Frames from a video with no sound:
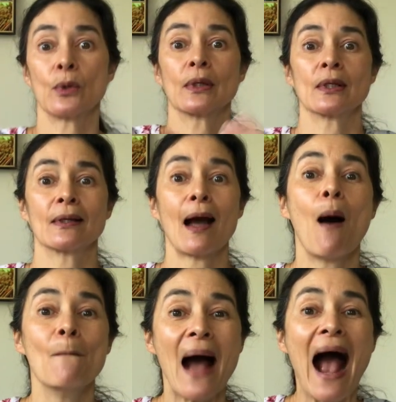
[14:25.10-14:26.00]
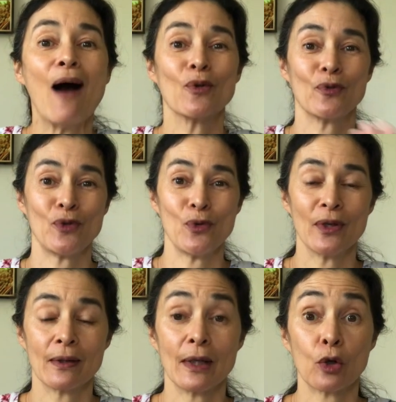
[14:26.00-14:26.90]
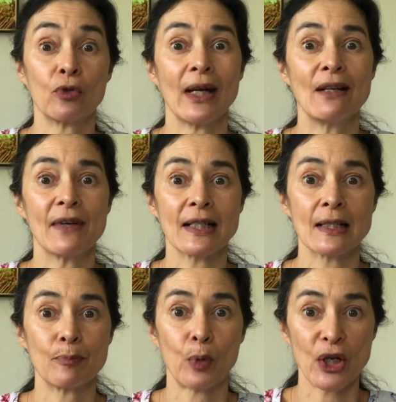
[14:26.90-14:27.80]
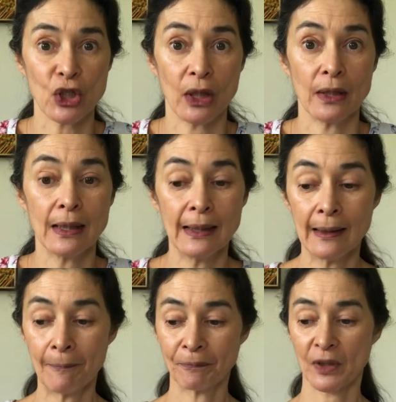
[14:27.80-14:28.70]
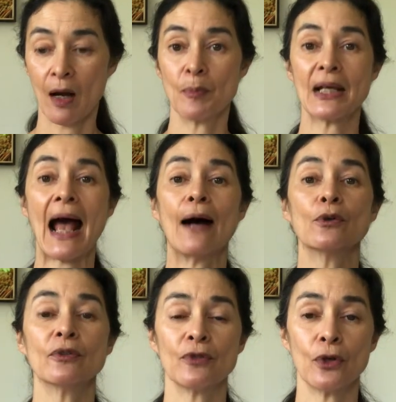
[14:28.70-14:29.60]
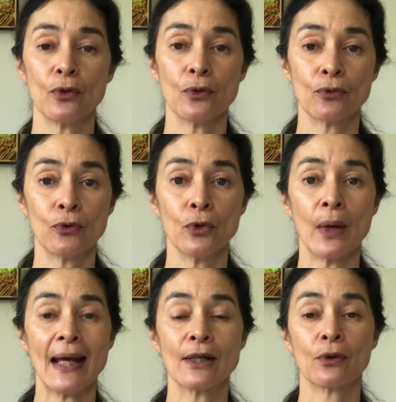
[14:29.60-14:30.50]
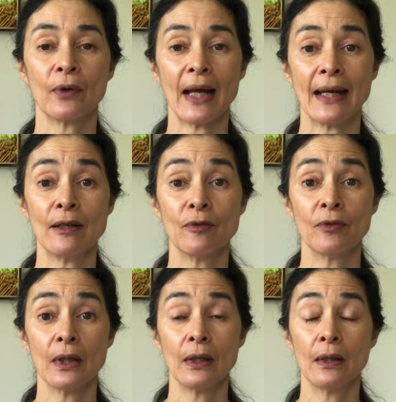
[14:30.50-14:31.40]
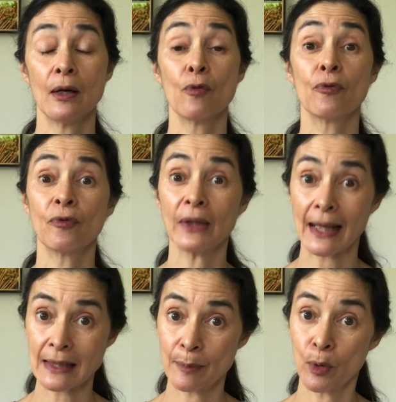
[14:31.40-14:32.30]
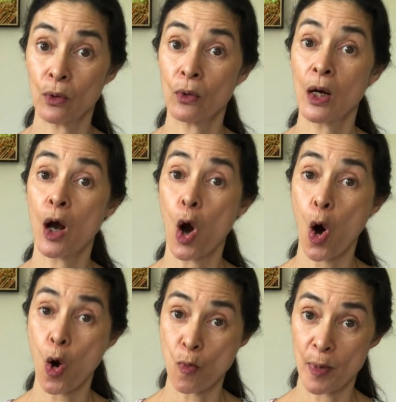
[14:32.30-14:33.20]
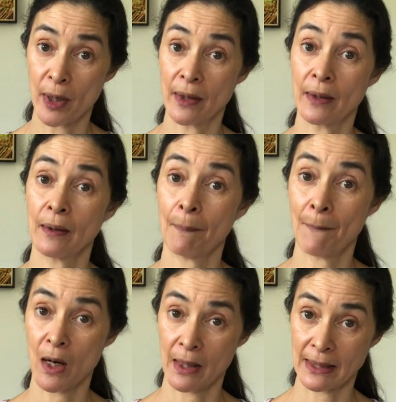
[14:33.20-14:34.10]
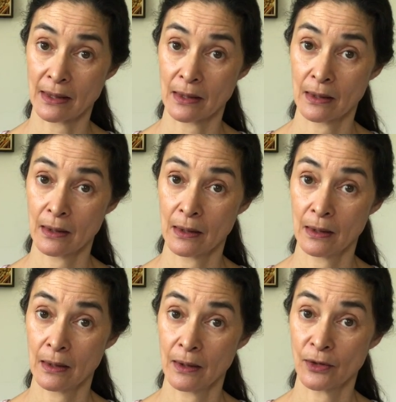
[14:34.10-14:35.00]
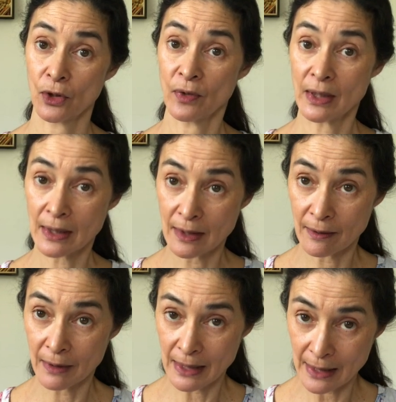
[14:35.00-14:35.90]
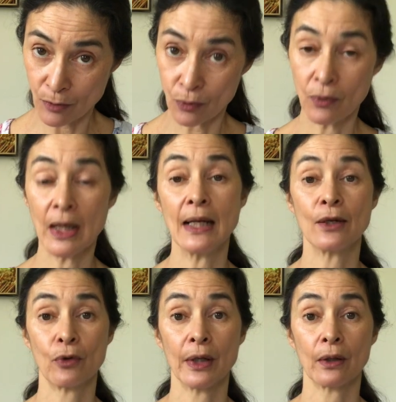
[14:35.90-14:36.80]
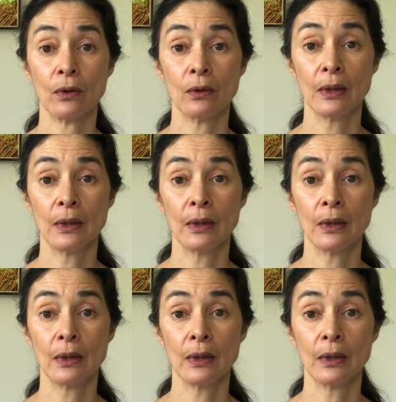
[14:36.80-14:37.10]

to come out of you, that the creative expression comes out of you through a creative, flexible, open mind. So this is really critical.